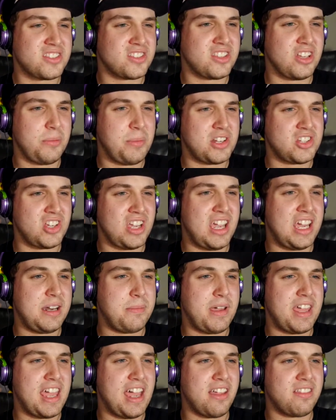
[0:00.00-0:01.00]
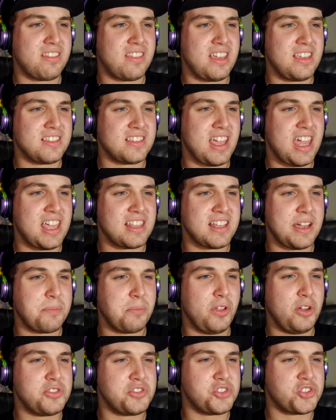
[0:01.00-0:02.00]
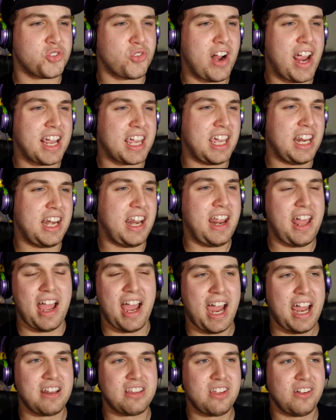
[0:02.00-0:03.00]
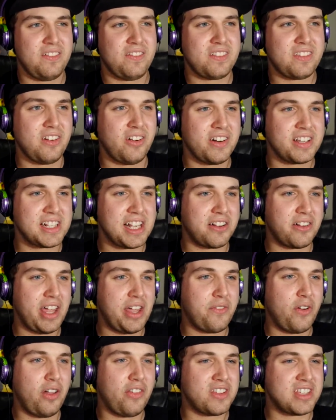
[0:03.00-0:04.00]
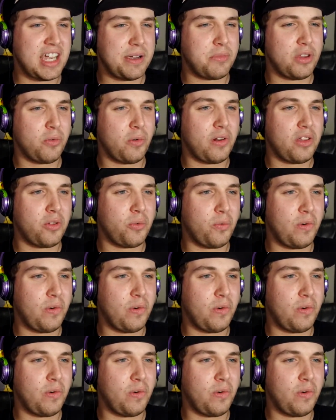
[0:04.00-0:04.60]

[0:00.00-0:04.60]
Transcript: so much anime out these days, I'm losing track, and I don't exactly have all the time in the world to